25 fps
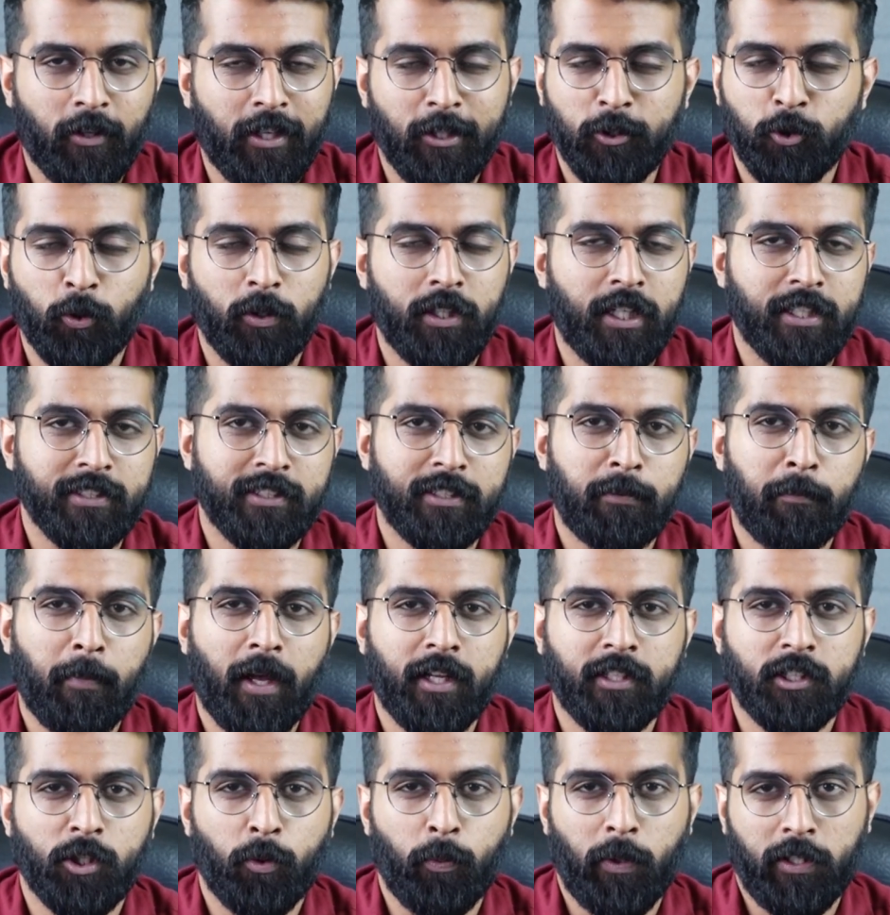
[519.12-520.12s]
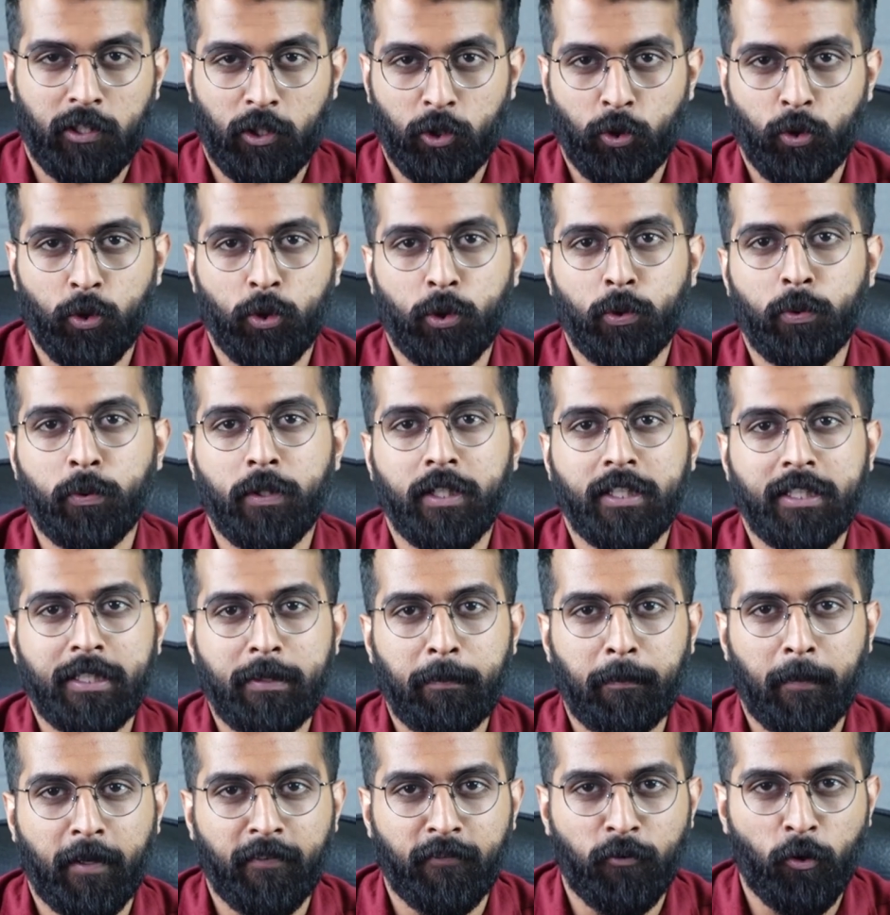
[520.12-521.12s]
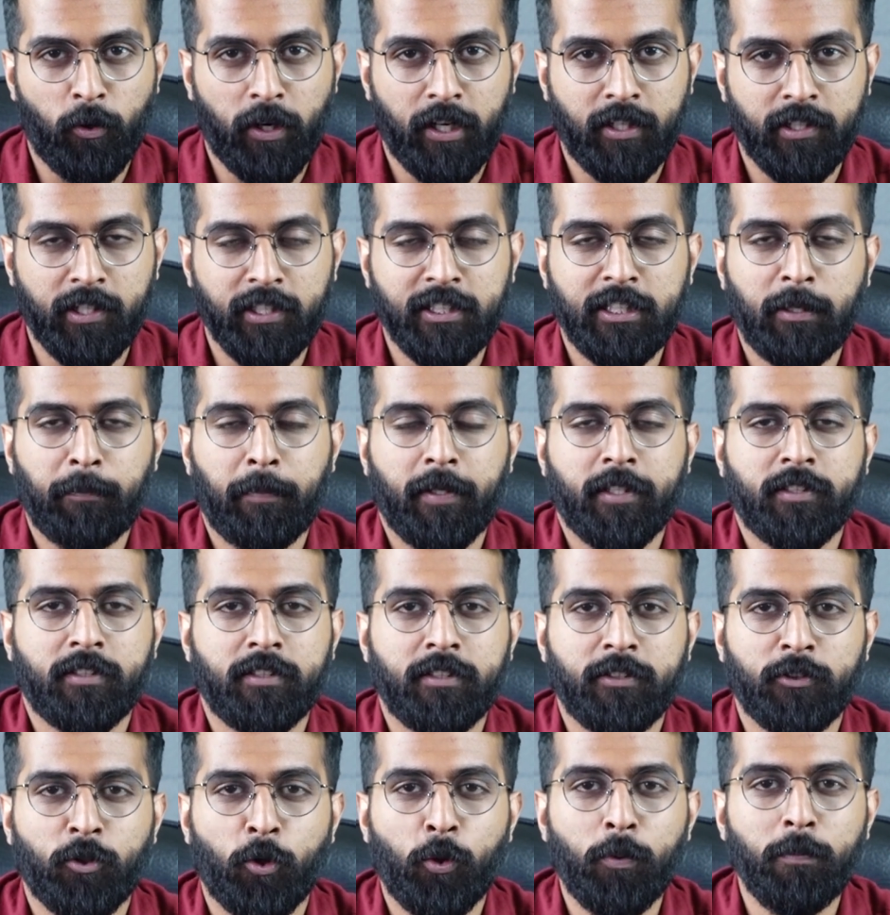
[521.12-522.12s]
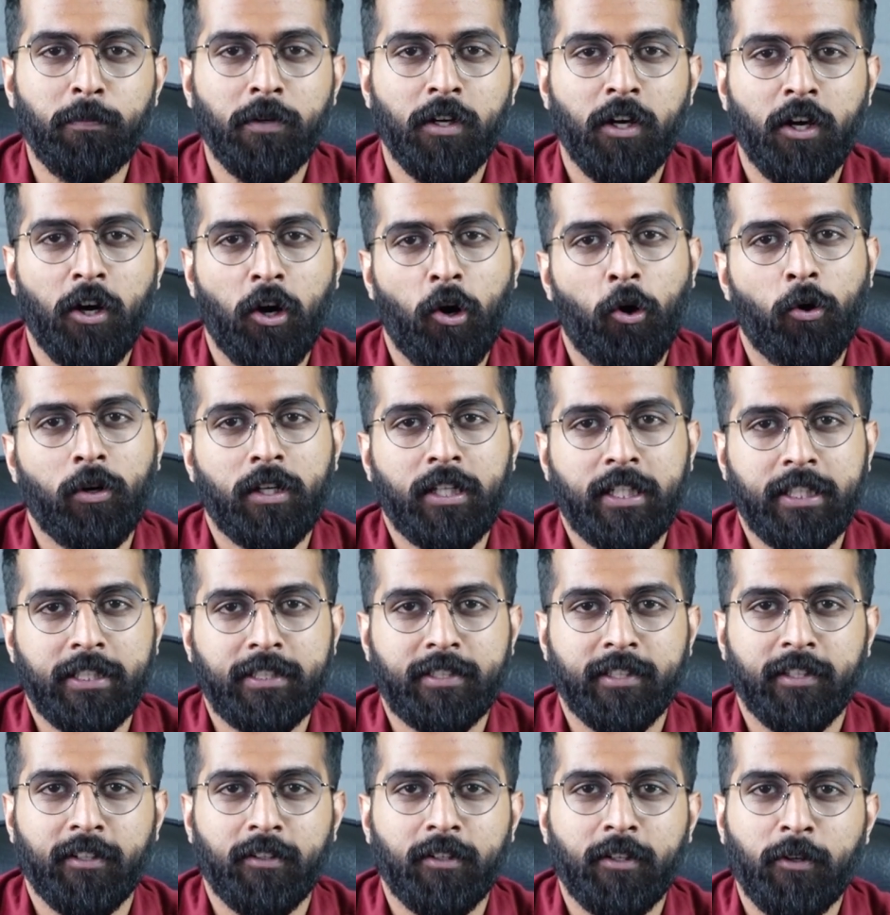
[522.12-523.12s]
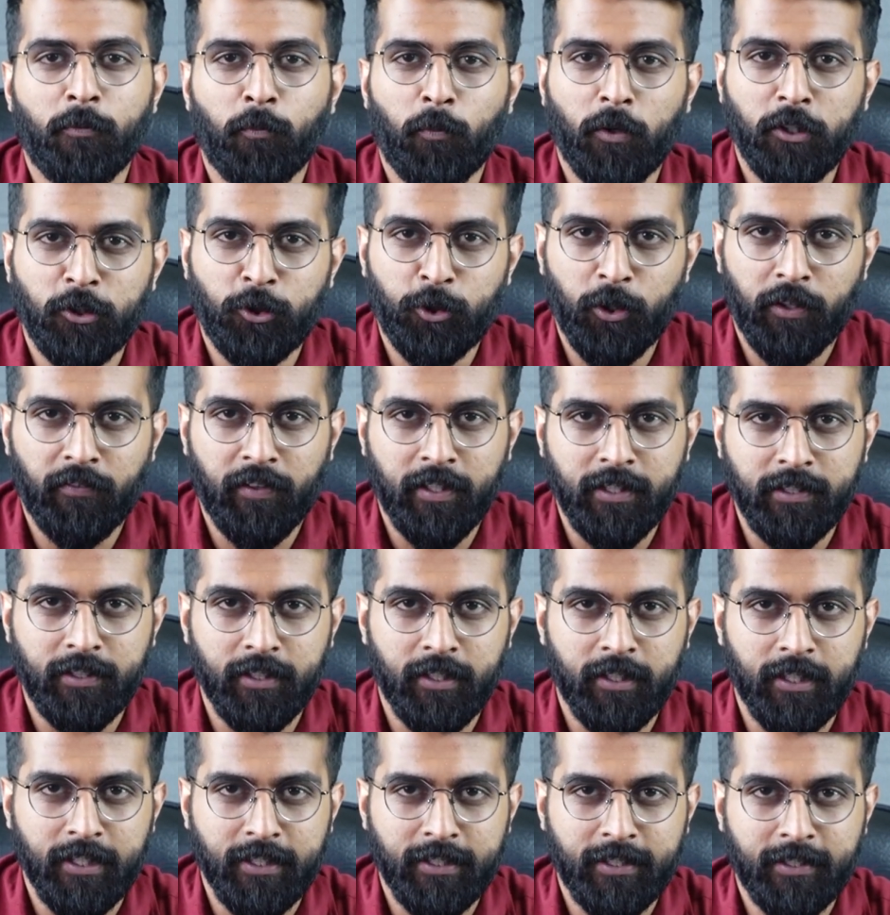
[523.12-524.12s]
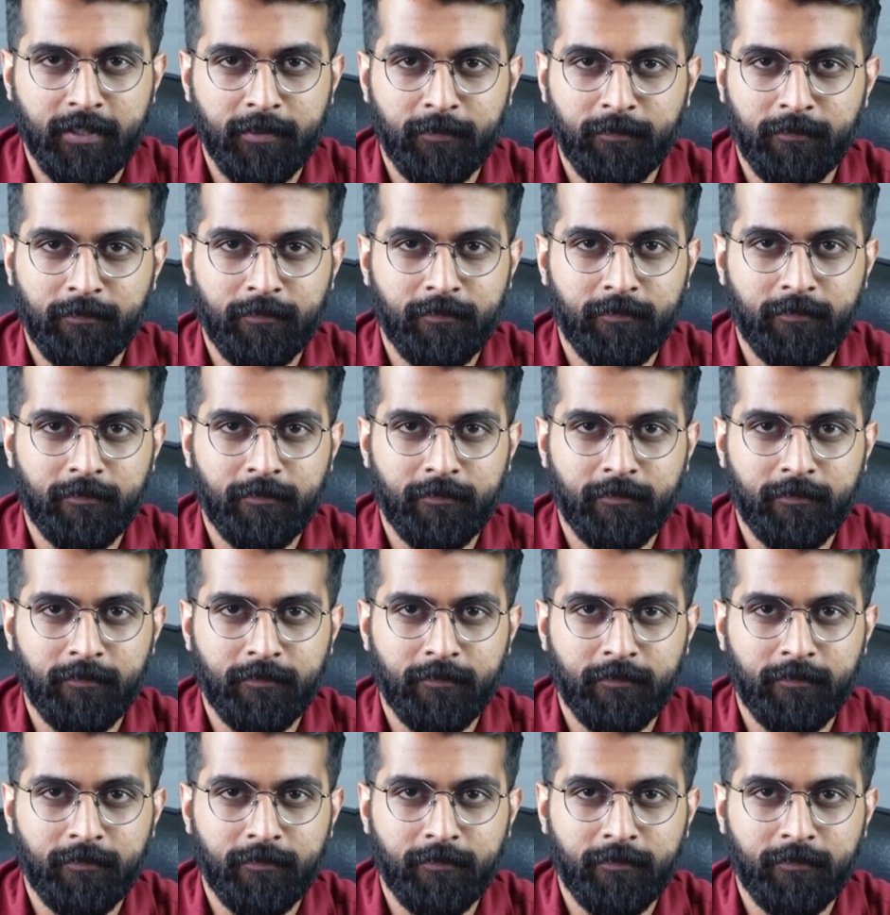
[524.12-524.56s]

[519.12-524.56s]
Okay, so it doesn't matter whether you do it before entering the patient's home or later once you have entered it.